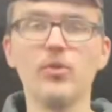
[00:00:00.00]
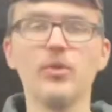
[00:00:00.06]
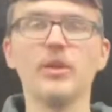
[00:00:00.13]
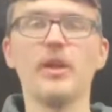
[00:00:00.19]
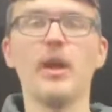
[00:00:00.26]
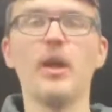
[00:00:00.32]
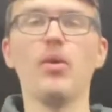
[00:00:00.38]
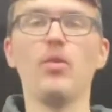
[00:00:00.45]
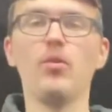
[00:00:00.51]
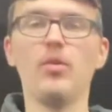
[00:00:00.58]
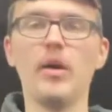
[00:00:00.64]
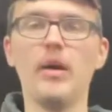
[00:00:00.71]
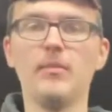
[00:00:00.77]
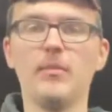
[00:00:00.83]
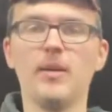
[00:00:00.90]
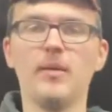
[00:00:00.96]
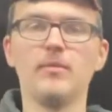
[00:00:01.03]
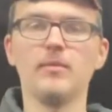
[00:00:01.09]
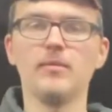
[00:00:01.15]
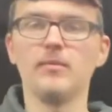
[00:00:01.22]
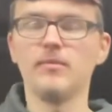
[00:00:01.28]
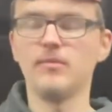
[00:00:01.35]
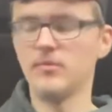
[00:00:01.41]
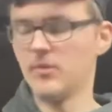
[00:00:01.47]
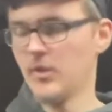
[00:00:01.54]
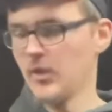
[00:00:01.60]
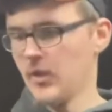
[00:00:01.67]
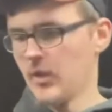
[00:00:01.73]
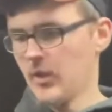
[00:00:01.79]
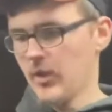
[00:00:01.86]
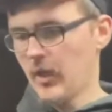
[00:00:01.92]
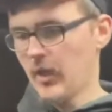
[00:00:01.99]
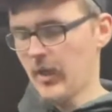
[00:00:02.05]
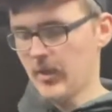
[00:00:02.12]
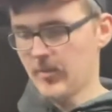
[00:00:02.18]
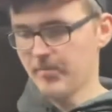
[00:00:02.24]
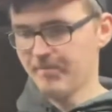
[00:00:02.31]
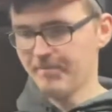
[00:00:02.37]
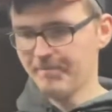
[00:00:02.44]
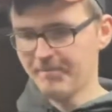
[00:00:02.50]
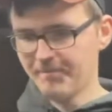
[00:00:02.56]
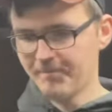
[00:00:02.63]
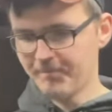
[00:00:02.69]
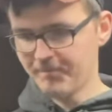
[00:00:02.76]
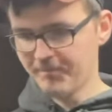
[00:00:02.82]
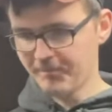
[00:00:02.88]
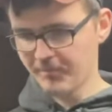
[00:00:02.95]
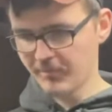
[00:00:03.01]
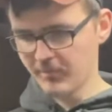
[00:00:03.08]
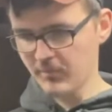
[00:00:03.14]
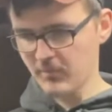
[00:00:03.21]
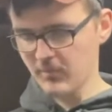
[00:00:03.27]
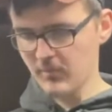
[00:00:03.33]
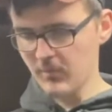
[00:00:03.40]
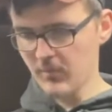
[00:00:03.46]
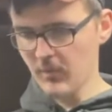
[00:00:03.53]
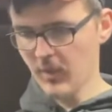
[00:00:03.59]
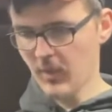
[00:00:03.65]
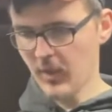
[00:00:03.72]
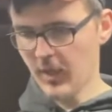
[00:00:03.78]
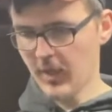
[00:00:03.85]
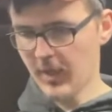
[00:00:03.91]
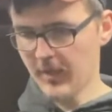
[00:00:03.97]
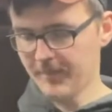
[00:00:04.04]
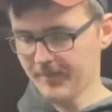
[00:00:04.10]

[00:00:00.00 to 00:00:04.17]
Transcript: really carry a whole lot in my um, uh,